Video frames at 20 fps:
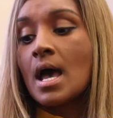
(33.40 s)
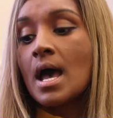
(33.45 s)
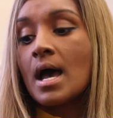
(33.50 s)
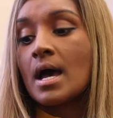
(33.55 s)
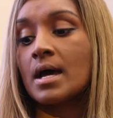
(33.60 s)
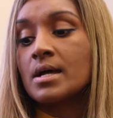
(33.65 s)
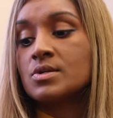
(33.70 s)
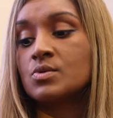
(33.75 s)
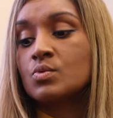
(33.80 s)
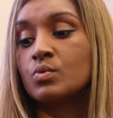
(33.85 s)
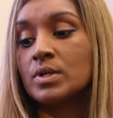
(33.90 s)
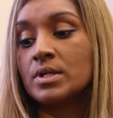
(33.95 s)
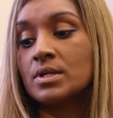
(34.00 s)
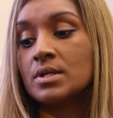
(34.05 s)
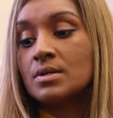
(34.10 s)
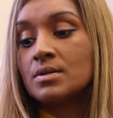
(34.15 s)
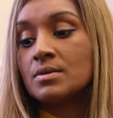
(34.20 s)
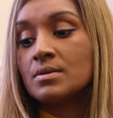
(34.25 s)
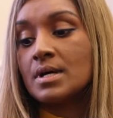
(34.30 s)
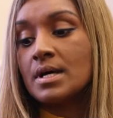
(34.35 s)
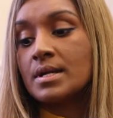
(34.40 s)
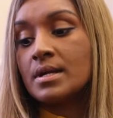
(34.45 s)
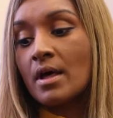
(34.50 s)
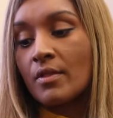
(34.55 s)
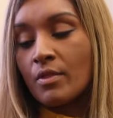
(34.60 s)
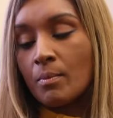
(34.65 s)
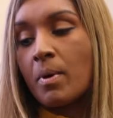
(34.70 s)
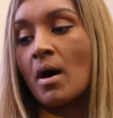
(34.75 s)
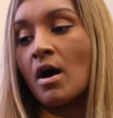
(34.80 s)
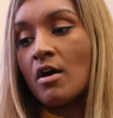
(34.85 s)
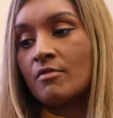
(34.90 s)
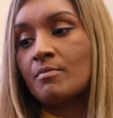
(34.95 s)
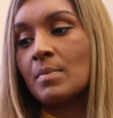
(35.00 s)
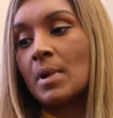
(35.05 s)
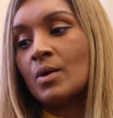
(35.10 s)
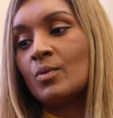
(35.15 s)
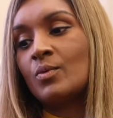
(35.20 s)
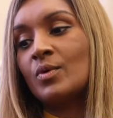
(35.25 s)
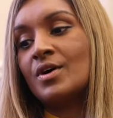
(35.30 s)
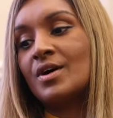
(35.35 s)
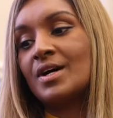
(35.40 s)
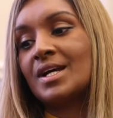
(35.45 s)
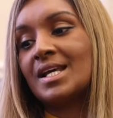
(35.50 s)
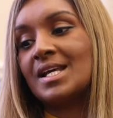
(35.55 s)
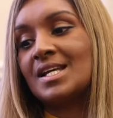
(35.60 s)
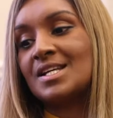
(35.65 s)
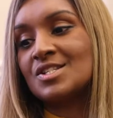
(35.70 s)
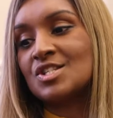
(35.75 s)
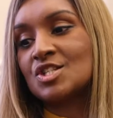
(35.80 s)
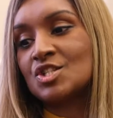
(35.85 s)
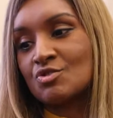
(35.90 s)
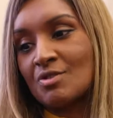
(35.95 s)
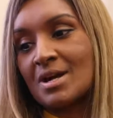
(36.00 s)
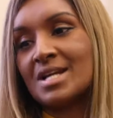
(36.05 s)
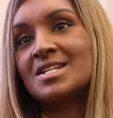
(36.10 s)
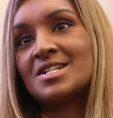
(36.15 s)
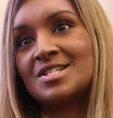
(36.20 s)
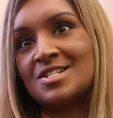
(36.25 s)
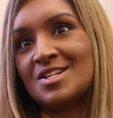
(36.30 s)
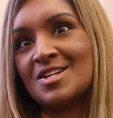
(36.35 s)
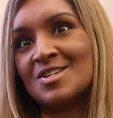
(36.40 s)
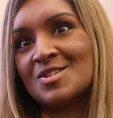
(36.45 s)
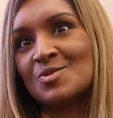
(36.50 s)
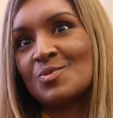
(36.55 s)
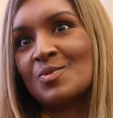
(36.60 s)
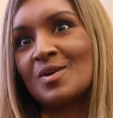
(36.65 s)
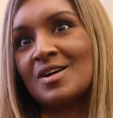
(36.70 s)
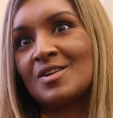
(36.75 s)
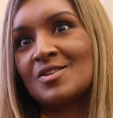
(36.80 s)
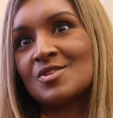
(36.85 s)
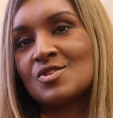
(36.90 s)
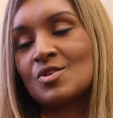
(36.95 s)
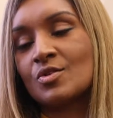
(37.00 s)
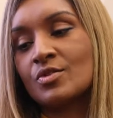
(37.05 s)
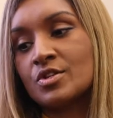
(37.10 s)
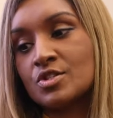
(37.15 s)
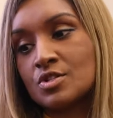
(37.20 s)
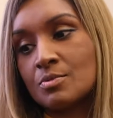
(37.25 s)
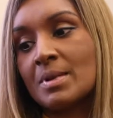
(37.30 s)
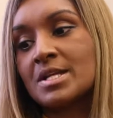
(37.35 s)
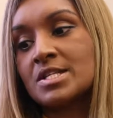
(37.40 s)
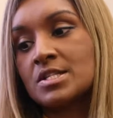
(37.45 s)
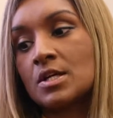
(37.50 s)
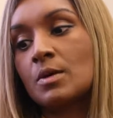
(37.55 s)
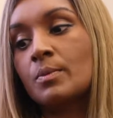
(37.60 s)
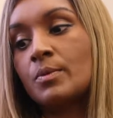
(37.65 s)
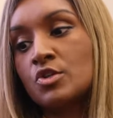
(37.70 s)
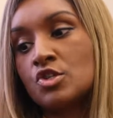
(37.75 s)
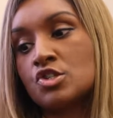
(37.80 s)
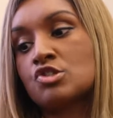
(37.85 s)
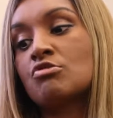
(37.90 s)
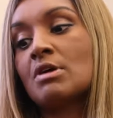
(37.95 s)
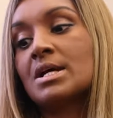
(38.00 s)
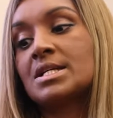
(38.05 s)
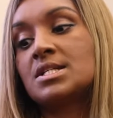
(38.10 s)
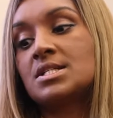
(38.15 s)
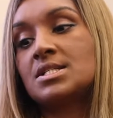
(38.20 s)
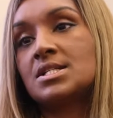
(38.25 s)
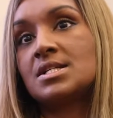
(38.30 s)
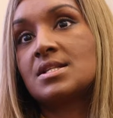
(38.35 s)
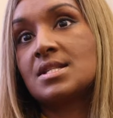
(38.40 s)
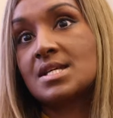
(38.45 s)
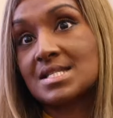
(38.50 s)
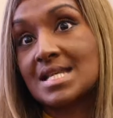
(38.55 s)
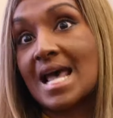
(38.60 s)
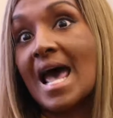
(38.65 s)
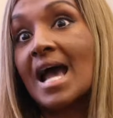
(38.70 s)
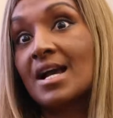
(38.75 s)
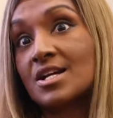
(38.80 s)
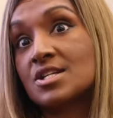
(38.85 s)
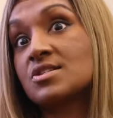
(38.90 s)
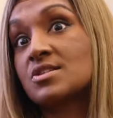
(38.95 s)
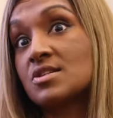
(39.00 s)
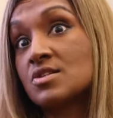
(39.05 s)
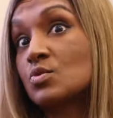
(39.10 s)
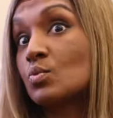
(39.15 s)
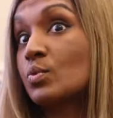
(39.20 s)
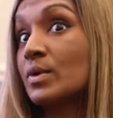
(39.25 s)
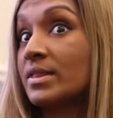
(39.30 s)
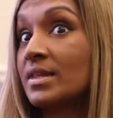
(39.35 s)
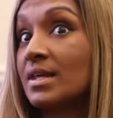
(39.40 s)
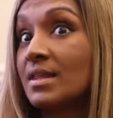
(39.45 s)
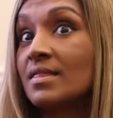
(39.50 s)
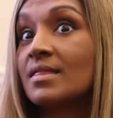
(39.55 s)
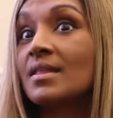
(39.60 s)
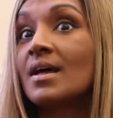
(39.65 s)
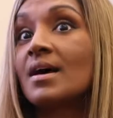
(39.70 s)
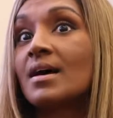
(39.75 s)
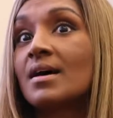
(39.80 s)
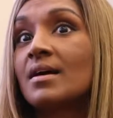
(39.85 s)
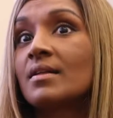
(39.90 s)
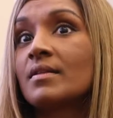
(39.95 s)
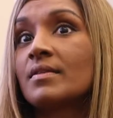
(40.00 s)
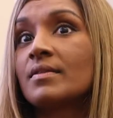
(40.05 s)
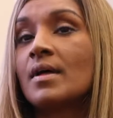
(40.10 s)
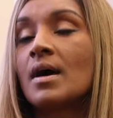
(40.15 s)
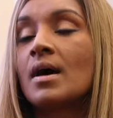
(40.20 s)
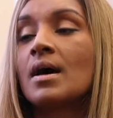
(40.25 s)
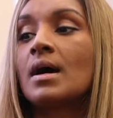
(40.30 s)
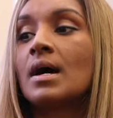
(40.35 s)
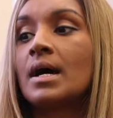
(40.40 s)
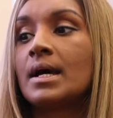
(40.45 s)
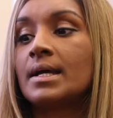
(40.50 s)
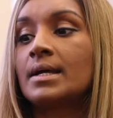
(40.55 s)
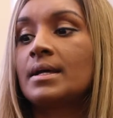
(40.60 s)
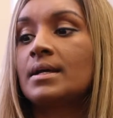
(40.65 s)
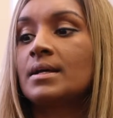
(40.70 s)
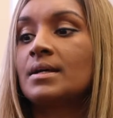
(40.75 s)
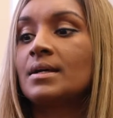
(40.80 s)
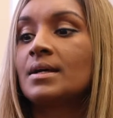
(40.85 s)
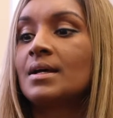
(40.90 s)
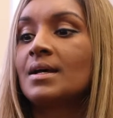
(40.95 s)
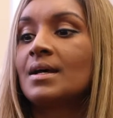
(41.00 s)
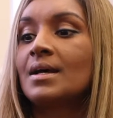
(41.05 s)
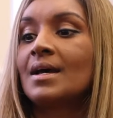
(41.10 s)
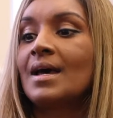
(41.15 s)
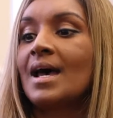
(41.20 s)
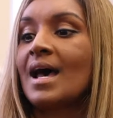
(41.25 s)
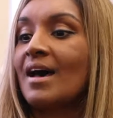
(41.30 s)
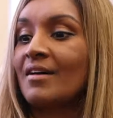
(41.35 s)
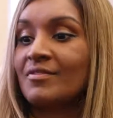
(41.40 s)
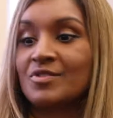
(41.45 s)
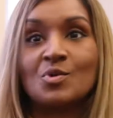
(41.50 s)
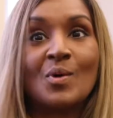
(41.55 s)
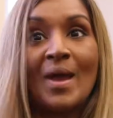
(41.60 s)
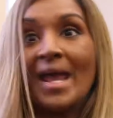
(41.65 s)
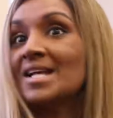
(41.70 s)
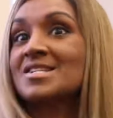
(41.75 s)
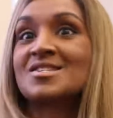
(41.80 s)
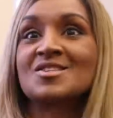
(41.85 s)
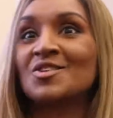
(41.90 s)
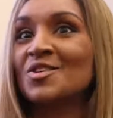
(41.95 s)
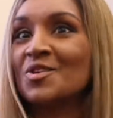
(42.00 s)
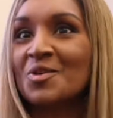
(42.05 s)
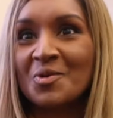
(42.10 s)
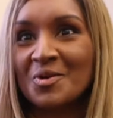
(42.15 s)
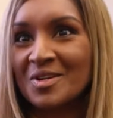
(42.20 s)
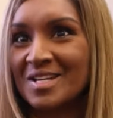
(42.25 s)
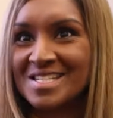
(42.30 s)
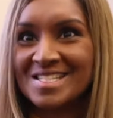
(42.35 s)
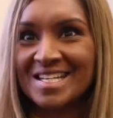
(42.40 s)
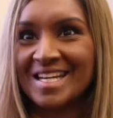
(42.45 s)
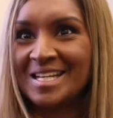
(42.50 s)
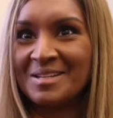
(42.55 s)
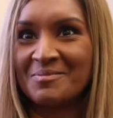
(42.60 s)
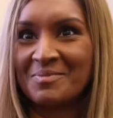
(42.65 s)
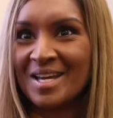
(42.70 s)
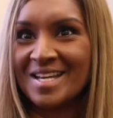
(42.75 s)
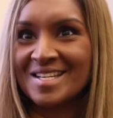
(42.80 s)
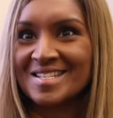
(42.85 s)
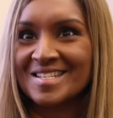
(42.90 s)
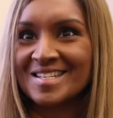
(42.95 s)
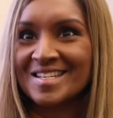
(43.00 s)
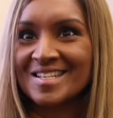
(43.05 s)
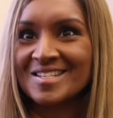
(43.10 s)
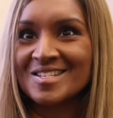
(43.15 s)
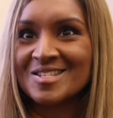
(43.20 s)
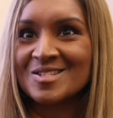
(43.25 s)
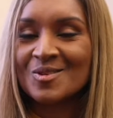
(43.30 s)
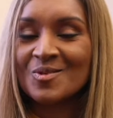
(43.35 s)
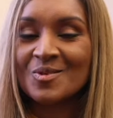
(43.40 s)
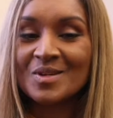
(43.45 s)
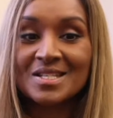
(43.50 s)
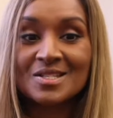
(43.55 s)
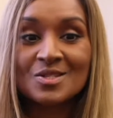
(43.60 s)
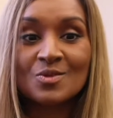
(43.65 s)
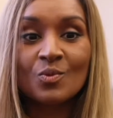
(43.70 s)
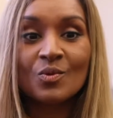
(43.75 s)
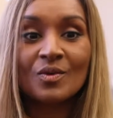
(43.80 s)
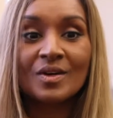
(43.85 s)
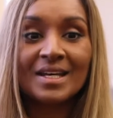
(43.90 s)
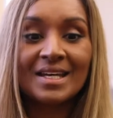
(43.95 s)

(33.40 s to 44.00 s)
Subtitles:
And another part of my work is strategy as well. So the domestic abuse strategy, there's actions within that I have to execute on a daily basis. So it's